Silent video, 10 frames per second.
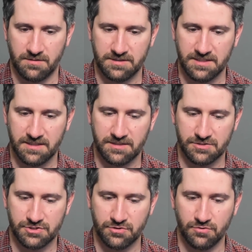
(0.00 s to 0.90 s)
need
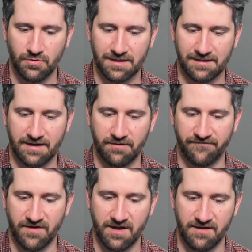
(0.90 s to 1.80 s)
to
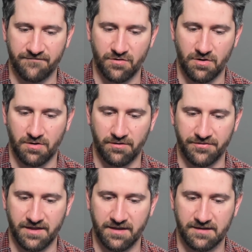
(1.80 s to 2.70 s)
clarify for all
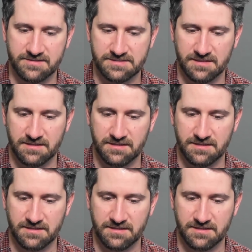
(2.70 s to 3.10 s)
things.